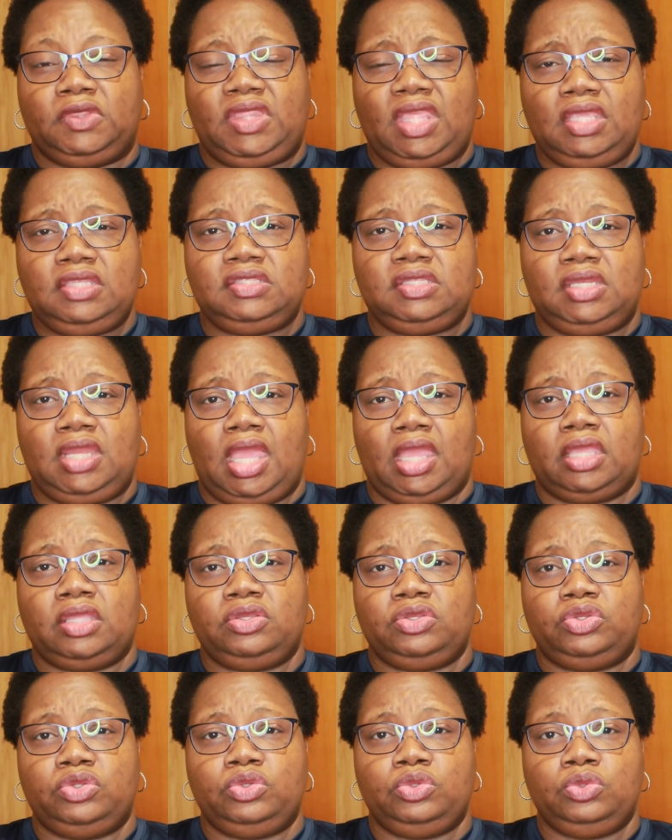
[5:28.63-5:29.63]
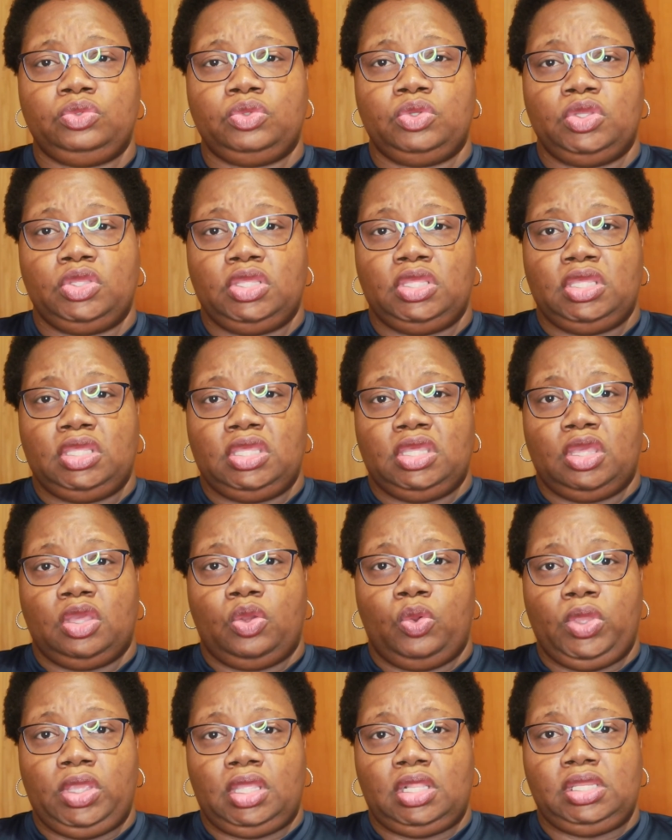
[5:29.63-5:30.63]
things that I can do
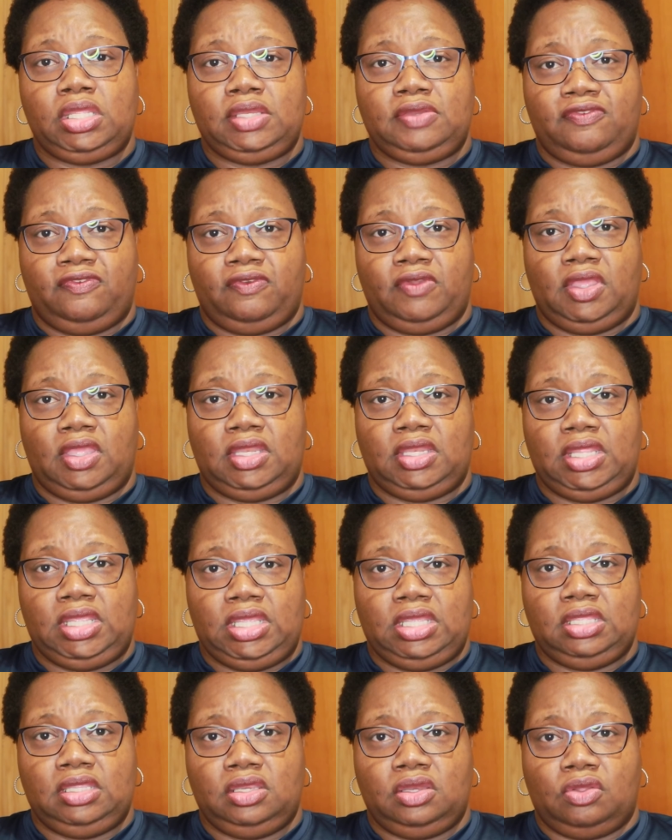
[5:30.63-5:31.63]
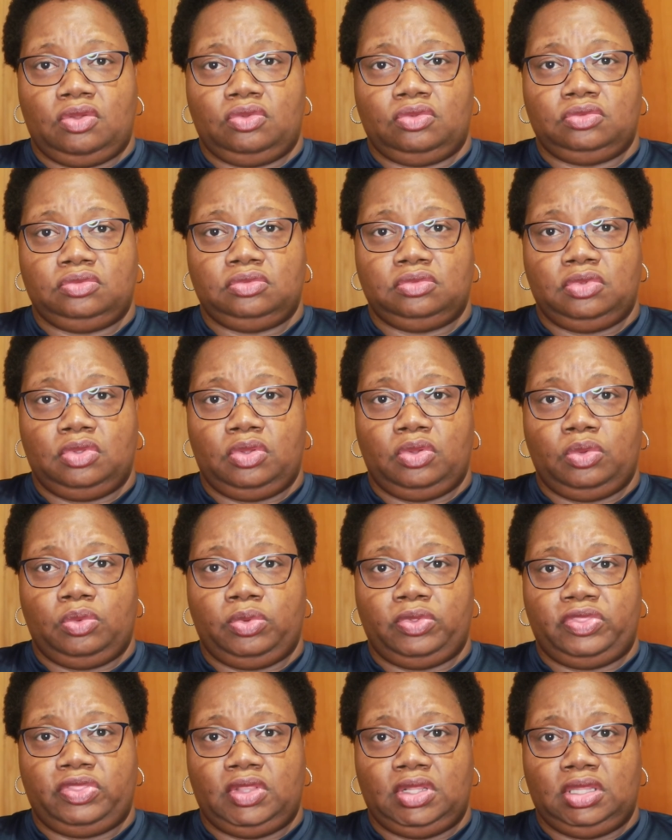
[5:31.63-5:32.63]
quickly and, and you know,
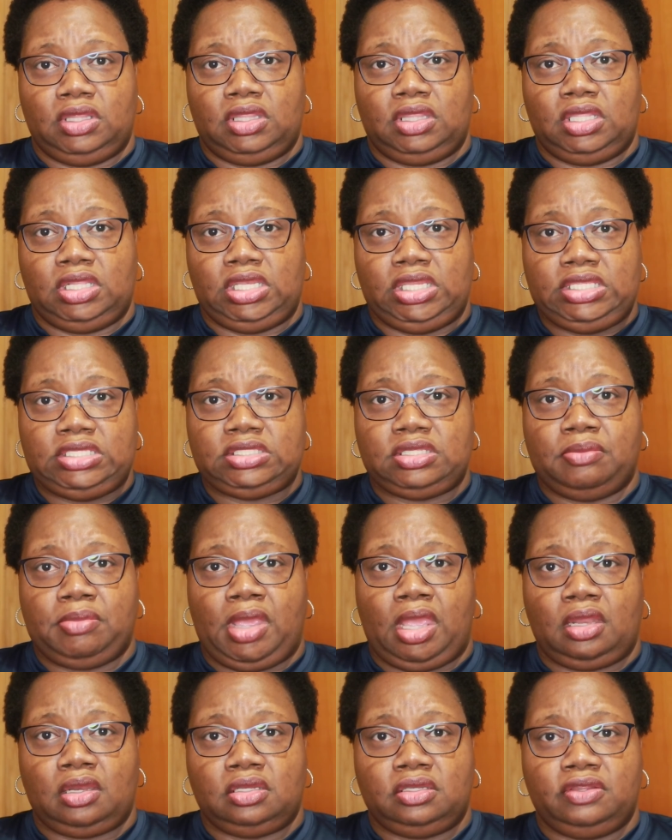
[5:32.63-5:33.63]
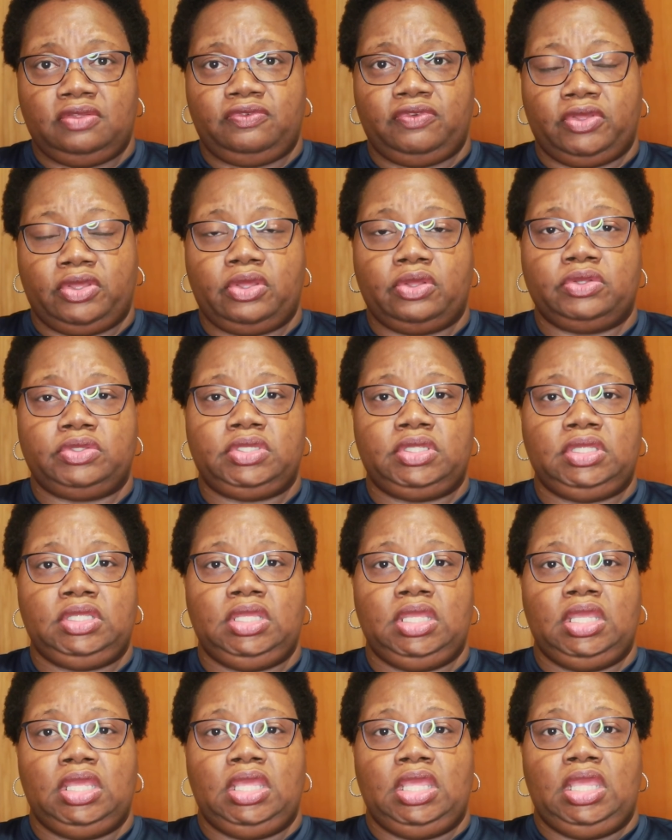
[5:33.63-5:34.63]
with the least amount of
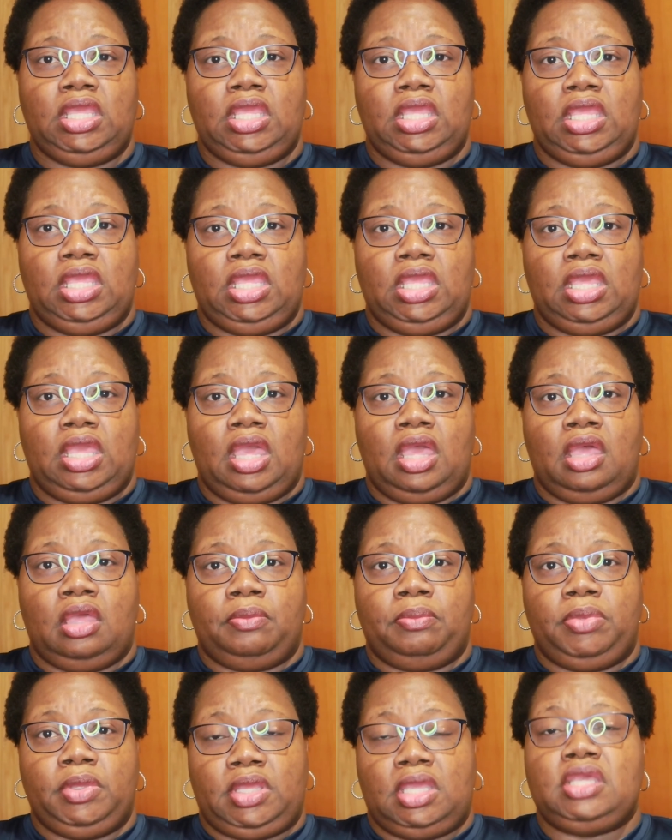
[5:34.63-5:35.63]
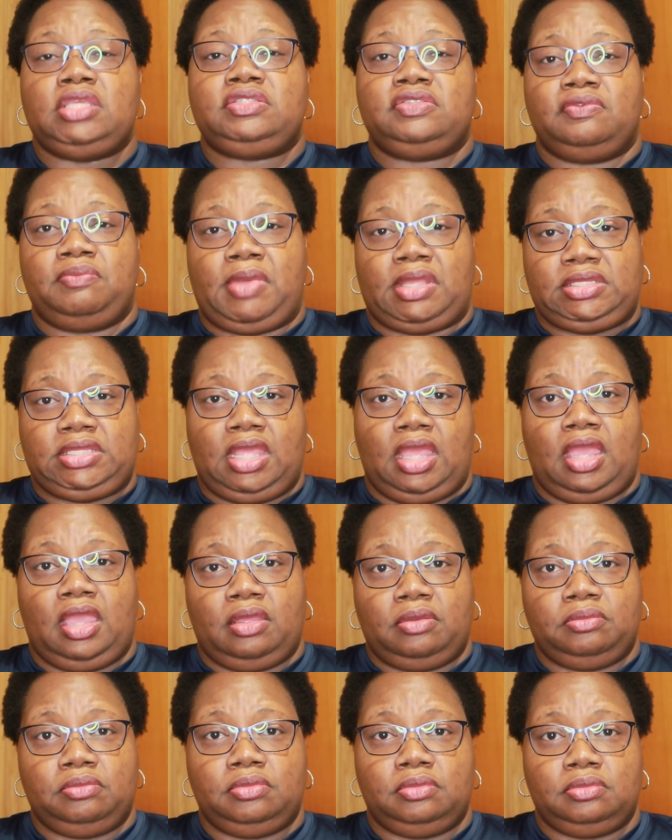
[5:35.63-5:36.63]
difficulty uh, because of my
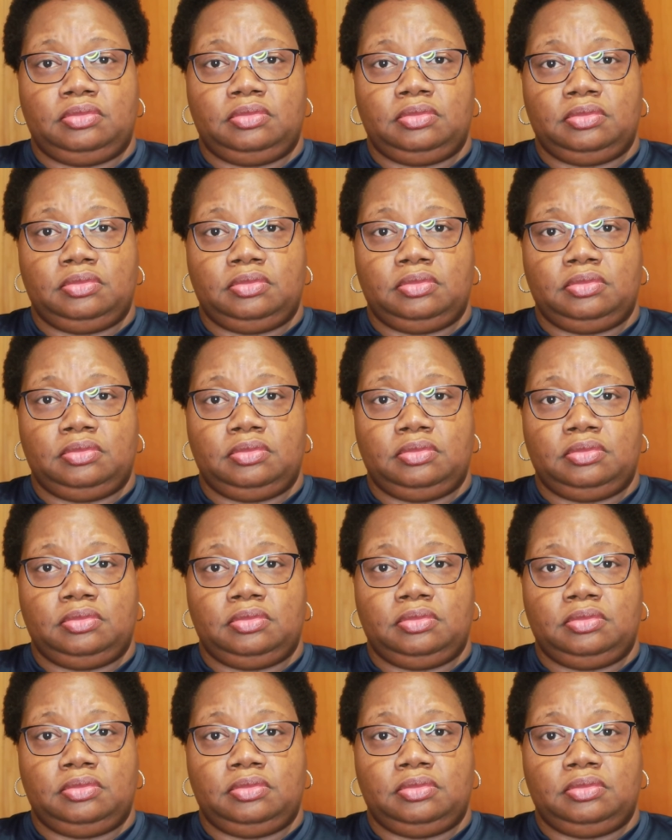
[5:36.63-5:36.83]
time